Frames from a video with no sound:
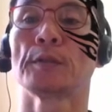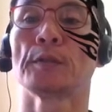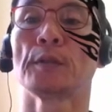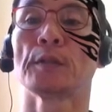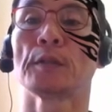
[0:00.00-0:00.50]

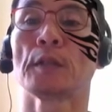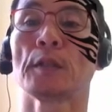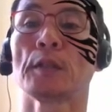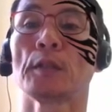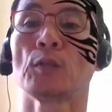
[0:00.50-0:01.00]
it's
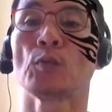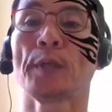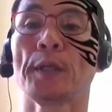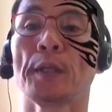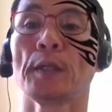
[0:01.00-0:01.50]
setting this
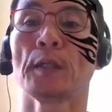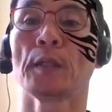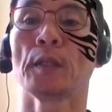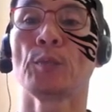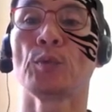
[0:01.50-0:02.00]
way.
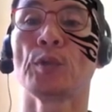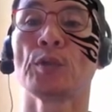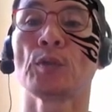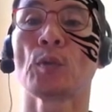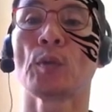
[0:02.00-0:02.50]
If you
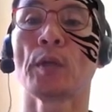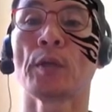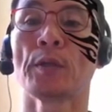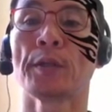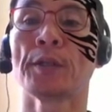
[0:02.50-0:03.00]
install
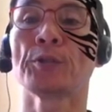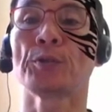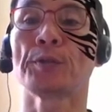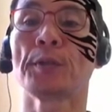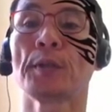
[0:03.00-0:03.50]

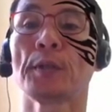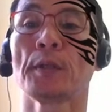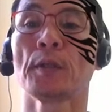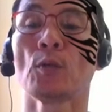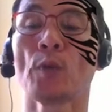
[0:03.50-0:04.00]
additional
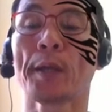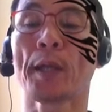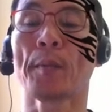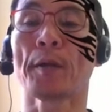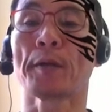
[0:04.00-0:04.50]
web
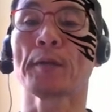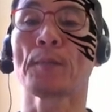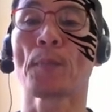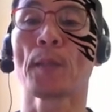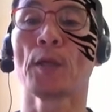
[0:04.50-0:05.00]
camera,
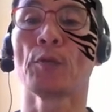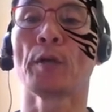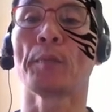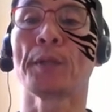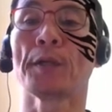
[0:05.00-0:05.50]
it will
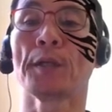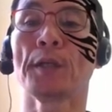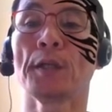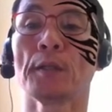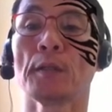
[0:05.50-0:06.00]
appear
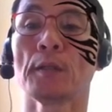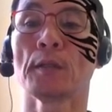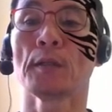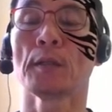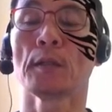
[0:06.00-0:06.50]
here
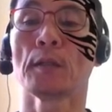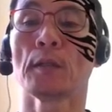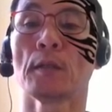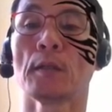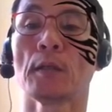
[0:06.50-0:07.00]

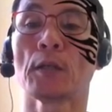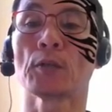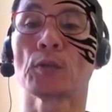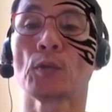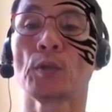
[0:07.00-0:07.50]
like a
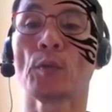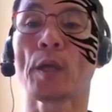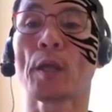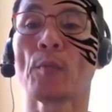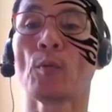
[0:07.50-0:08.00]
Sony
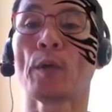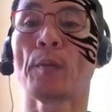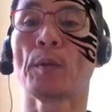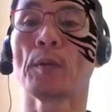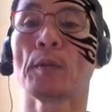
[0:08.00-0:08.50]
webcam or
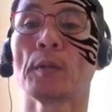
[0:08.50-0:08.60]
whatever.